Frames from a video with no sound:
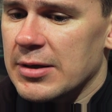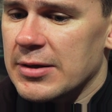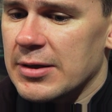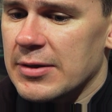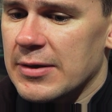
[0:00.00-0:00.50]
I
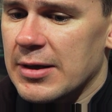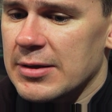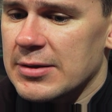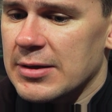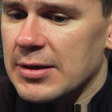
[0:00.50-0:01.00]
think
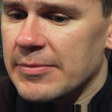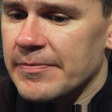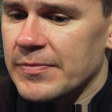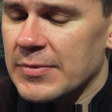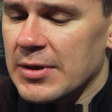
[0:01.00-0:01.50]
that
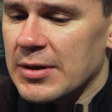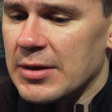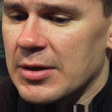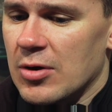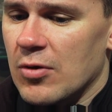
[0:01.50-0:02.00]

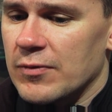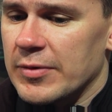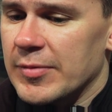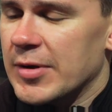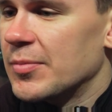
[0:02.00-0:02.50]

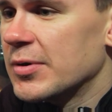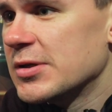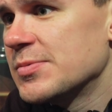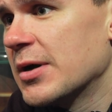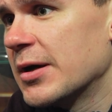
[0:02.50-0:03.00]
hopefully we can put
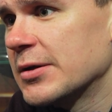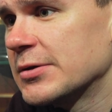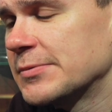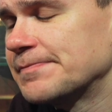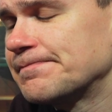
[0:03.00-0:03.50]
this behind us.